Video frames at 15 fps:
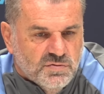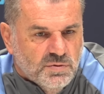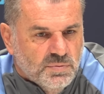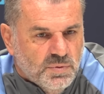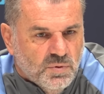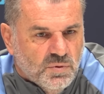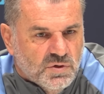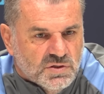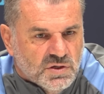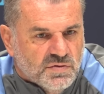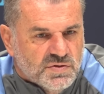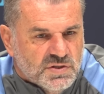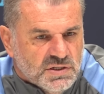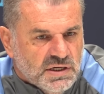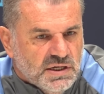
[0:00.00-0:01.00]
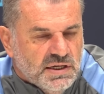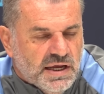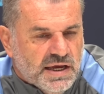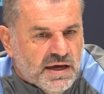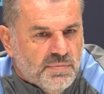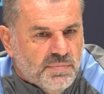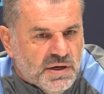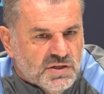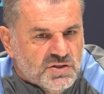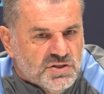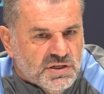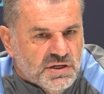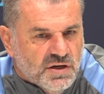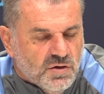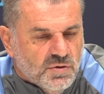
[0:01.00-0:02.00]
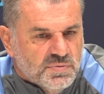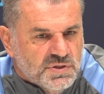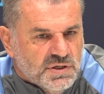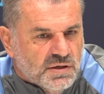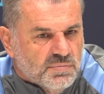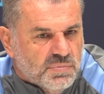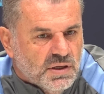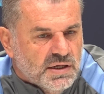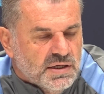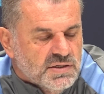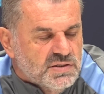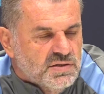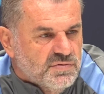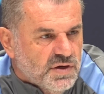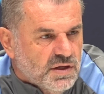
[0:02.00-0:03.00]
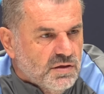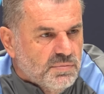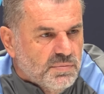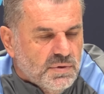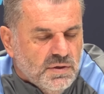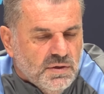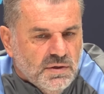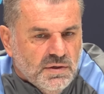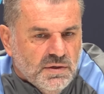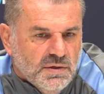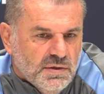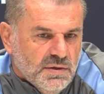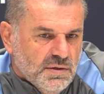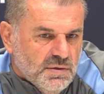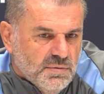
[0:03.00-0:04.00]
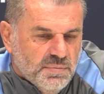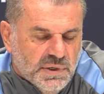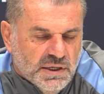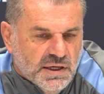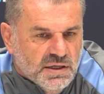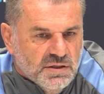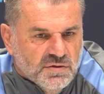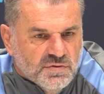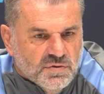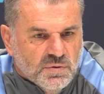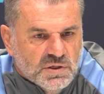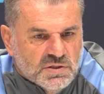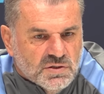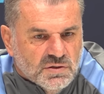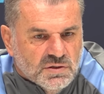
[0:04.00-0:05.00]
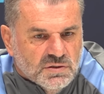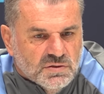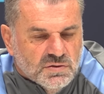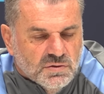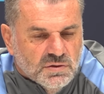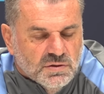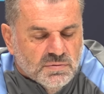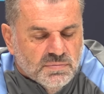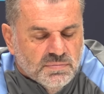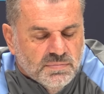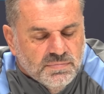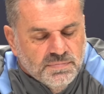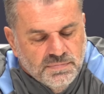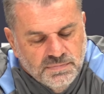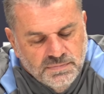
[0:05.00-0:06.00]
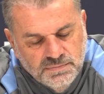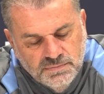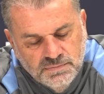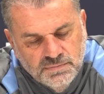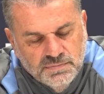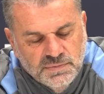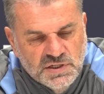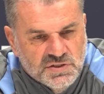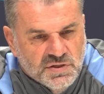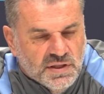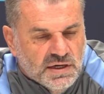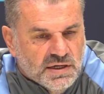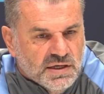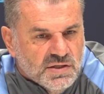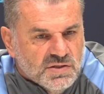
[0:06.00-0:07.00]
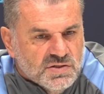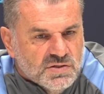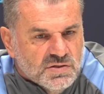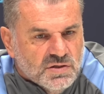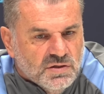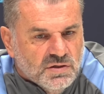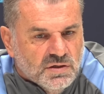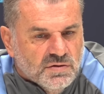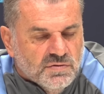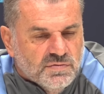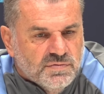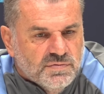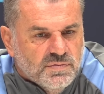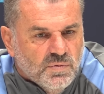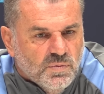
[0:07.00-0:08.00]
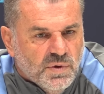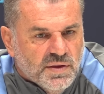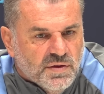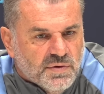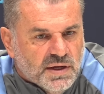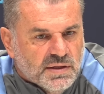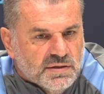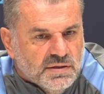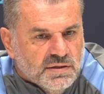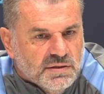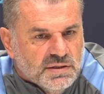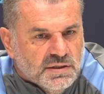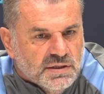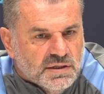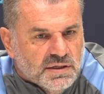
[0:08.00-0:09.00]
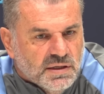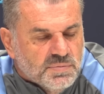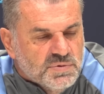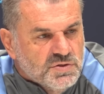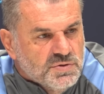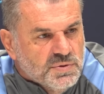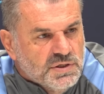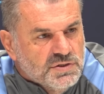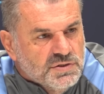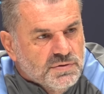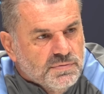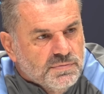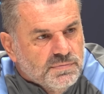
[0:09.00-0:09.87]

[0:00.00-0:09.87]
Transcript: football because I've seen how much it helps young players develop. But again, you've always got to sort of measure that against kind of where they're at in their club situation.